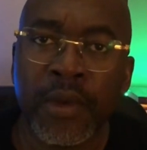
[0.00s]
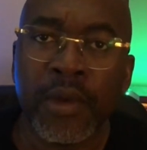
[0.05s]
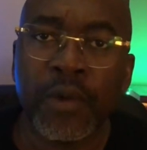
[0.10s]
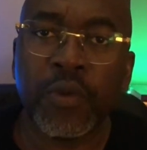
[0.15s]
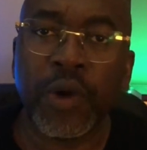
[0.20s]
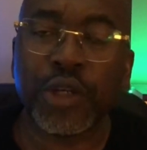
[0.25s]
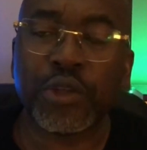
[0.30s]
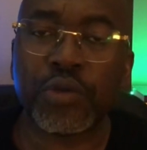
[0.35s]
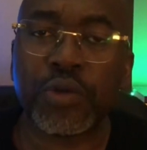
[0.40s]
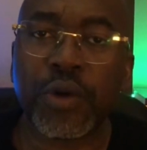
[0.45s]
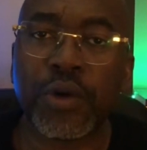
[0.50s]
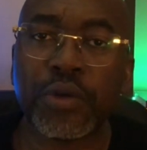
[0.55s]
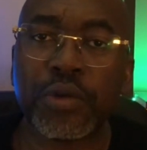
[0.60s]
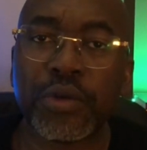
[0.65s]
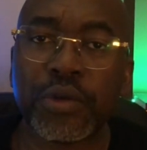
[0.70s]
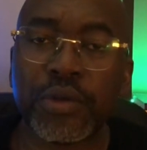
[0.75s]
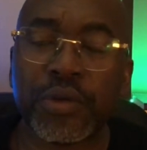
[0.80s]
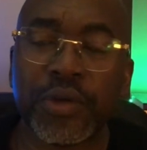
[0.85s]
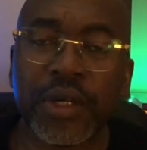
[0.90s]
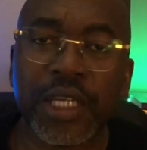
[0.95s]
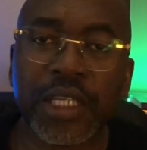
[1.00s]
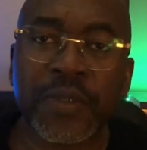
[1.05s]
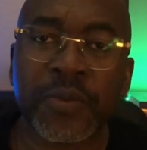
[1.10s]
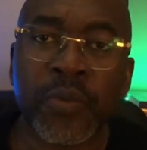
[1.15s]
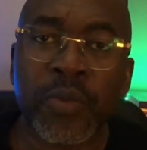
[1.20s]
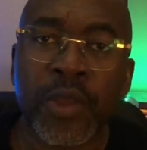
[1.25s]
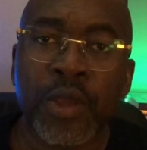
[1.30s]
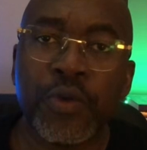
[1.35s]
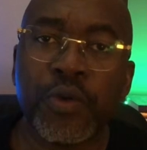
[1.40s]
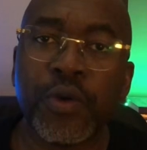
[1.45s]
what you're going to do is
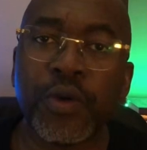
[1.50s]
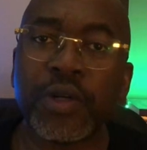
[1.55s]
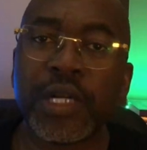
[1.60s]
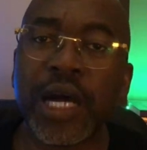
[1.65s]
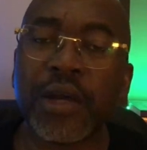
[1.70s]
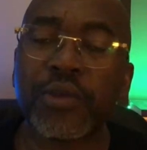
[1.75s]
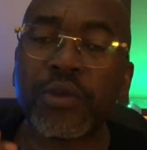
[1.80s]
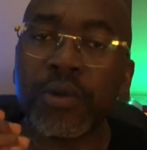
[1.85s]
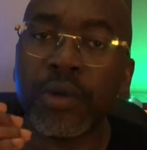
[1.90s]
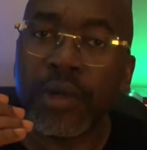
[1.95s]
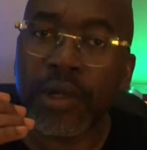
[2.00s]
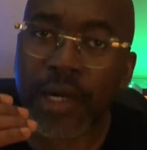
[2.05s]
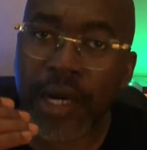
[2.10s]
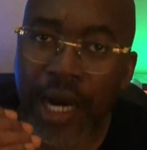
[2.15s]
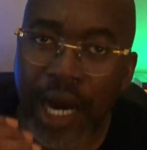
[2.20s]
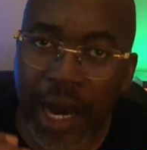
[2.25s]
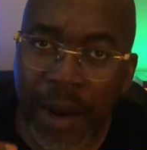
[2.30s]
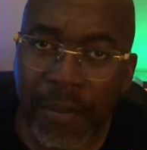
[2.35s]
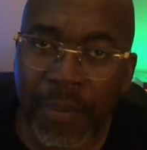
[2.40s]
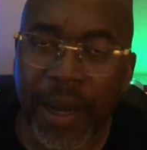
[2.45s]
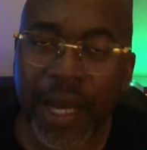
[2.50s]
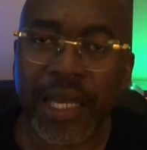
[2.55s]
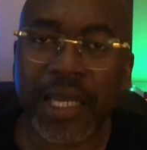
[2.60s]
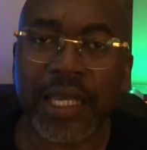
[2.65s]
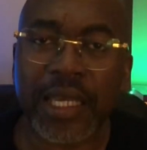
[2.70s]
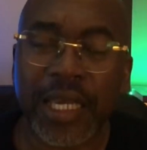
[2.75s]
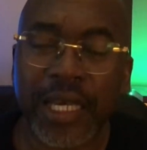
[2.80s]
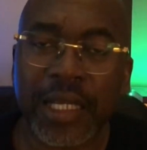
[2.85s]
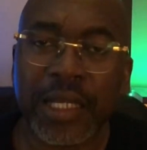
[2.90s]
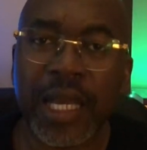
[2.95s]
you're going to have to come back
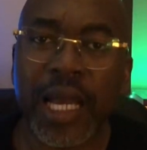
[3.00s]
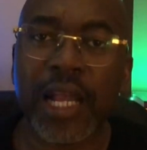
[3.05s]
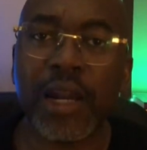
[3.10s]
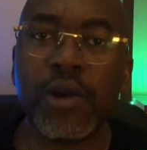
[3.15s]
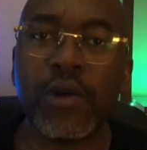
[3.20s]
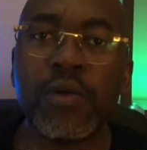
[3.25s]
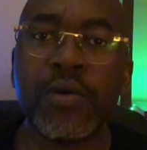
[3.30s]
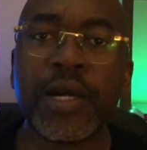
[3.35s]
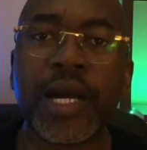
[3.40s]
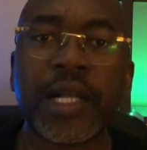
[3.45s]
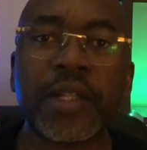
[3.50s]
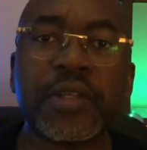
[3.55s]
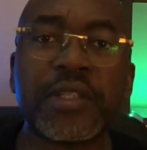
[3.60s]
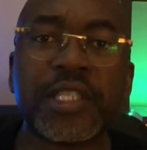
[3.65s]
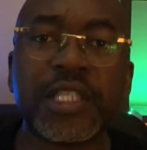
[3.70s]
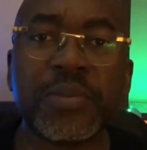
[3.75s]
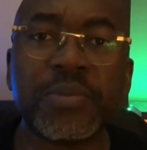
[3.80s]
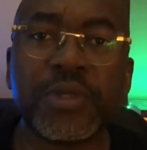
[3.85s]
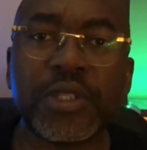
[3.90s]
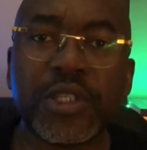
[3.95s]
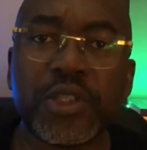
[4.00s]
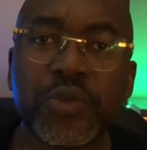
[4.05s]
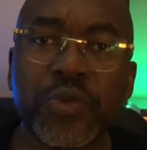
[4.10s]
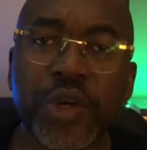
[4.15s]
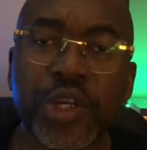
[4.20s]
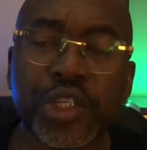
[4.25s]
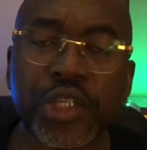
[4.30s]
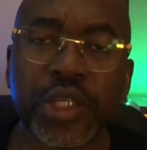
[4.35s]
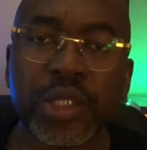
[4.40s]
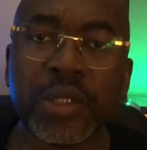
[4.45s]
again and look at the same
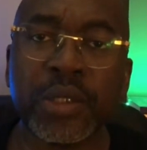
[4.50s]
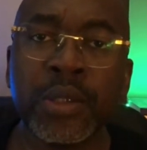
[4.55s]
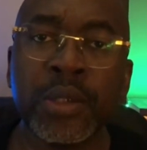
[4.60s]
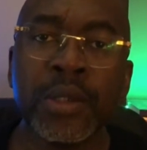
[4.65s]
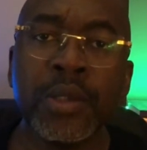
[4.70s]
situation.